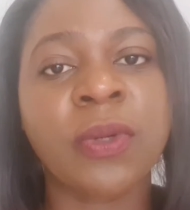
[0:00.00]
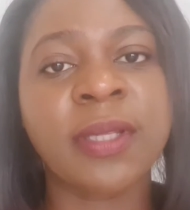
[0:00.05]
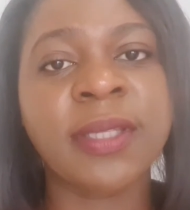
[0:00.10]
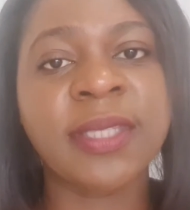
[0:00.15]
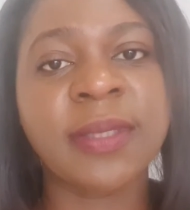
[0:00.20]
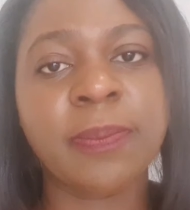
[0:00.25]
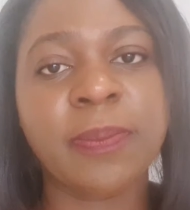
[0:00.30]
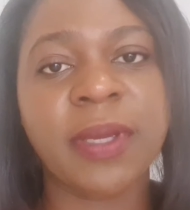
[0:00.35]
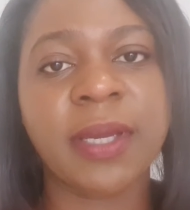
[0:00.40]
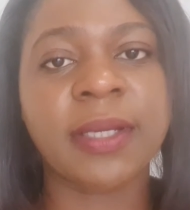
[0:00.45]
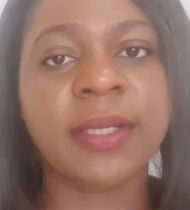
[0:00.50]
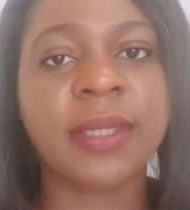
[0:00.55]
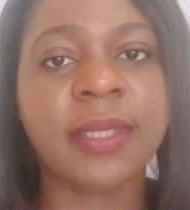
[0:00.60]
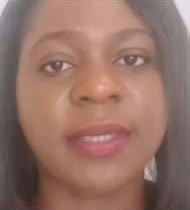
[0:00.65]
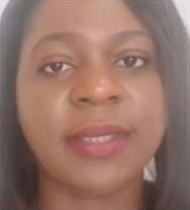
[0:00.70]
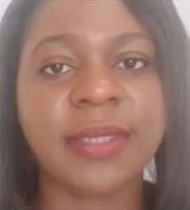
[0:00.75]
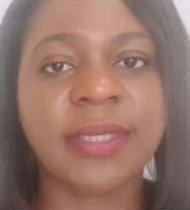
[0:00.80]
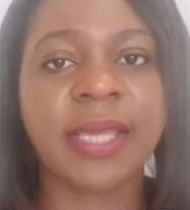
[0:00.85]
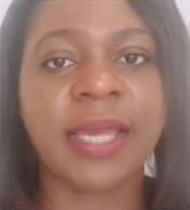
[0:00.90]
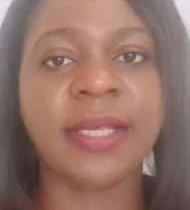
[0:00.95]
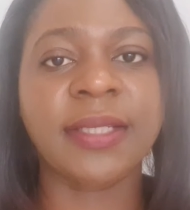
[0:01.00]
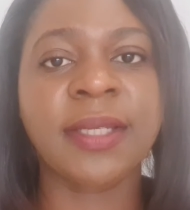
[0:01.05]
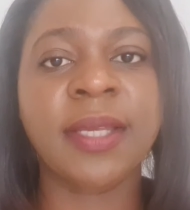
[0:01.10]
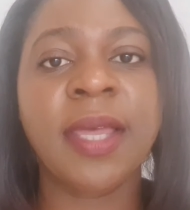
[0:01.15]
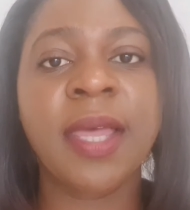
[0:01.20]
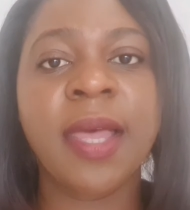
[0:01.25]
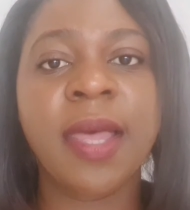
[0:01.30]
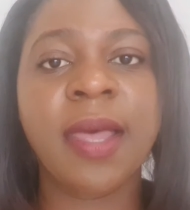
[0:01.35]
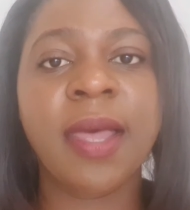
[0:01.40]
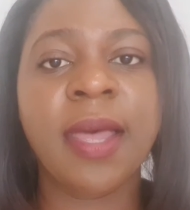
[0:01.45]
to inspect the site
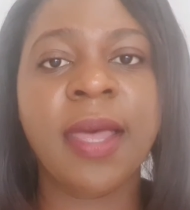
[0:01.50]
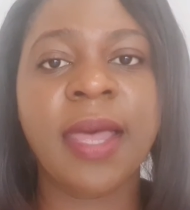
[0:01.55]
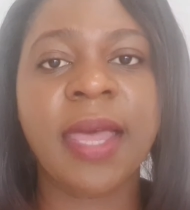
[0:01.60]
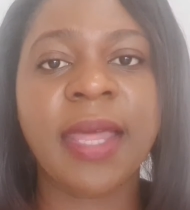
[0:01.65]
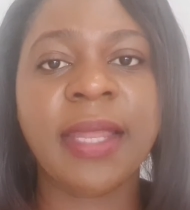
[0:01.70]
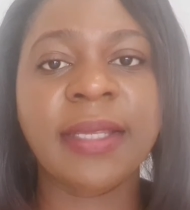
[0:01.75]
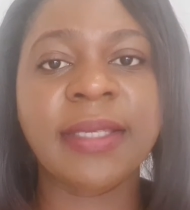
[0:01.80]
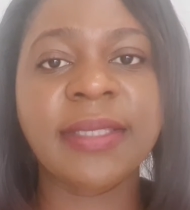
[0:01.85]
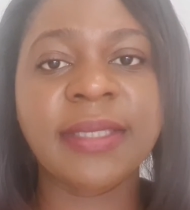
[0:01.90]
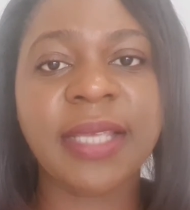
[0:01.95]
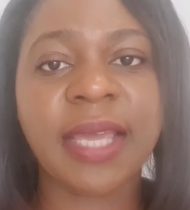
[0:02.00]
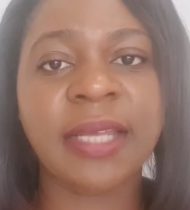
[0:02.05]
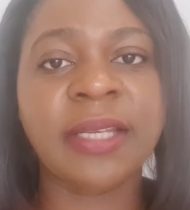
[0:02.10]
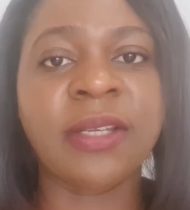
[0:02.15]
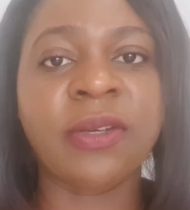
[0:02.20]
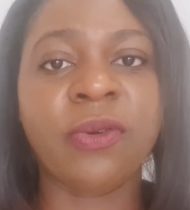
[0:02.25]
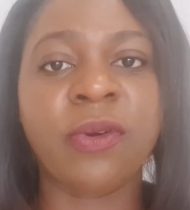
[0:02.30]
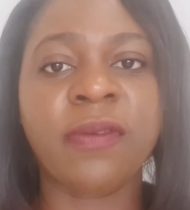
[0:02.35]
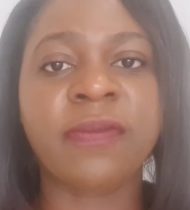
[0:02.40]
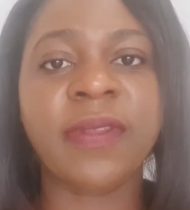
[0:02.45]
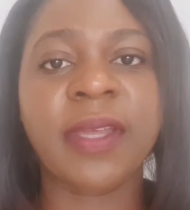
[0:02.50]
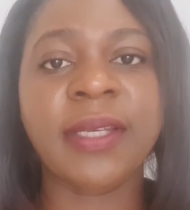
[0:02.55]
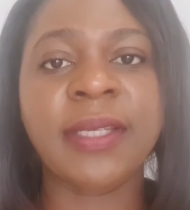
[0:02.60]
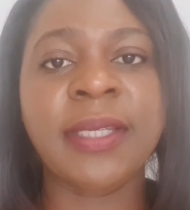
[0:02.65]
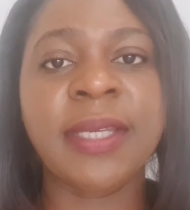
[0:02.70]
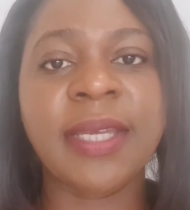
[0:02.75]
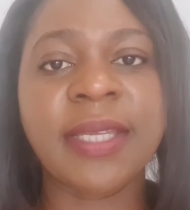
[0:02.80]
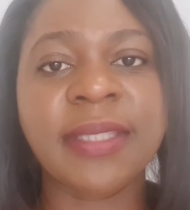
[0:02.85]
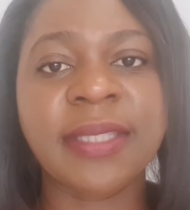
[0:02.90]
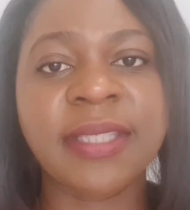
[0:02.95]
and sign it off that
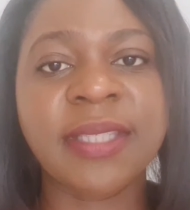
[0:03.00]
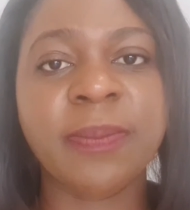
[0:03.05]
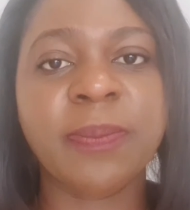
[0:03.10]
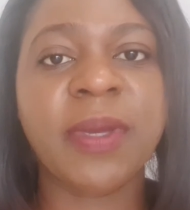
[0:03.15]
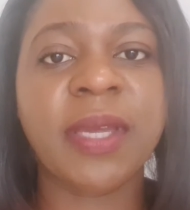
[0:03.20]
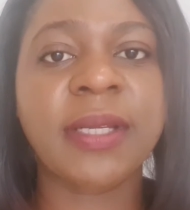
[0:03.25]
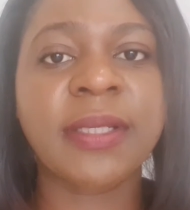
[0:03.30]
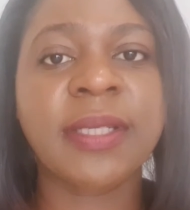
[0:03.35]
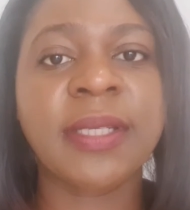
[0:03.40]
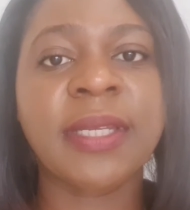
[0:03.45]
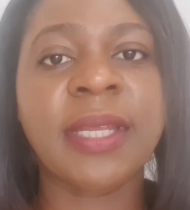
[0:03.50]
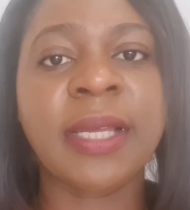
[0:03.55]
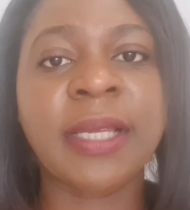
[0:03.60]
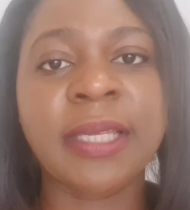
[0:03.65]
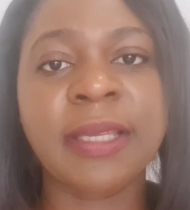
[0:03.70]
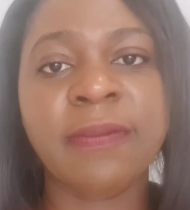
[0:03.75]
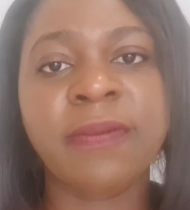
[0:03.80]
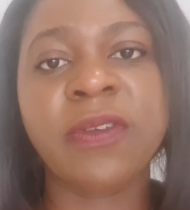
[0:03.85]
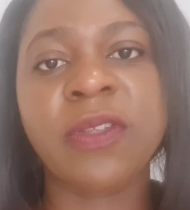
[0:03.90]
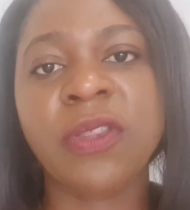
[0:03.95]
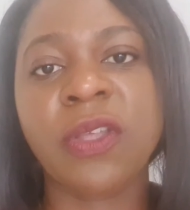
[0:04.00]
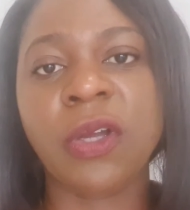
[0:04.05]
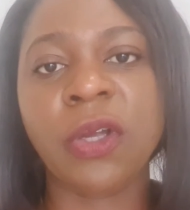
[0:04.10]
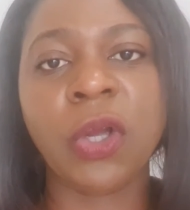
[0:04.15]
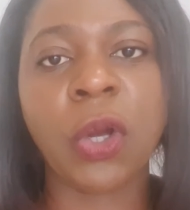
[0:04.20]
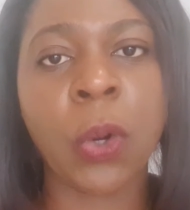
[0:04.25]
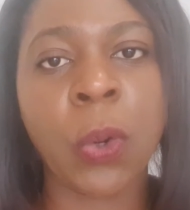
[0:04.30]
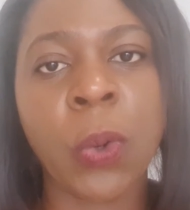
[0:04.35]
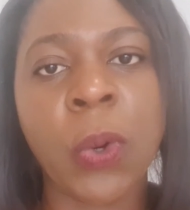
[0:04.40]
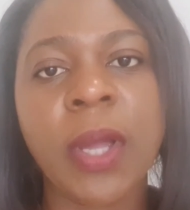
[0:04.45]
he has inspected and give you the
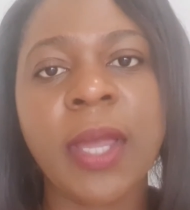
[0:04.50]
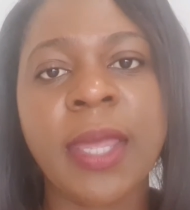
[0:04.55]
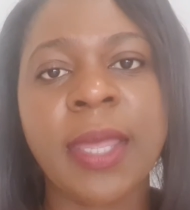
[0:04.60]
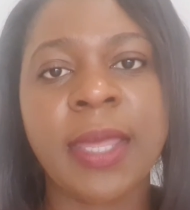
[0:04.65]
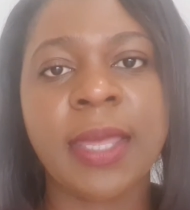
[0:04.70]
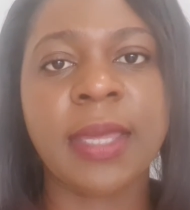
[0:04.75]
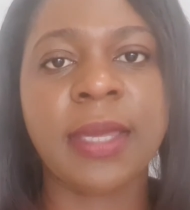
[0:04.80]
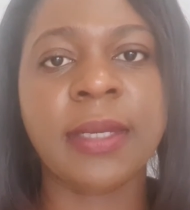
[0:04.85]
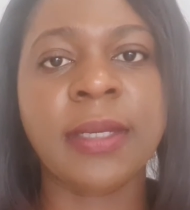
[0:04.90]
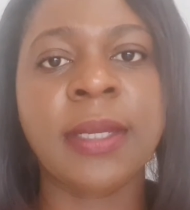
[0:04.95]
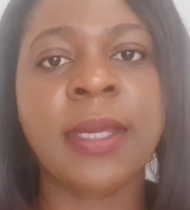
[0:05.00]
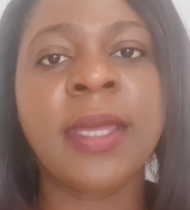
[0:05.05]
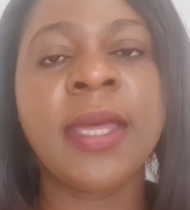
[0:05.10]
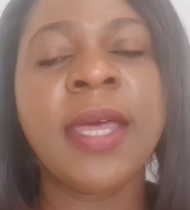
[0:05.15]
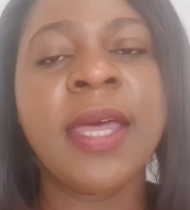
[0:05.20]
go ahead.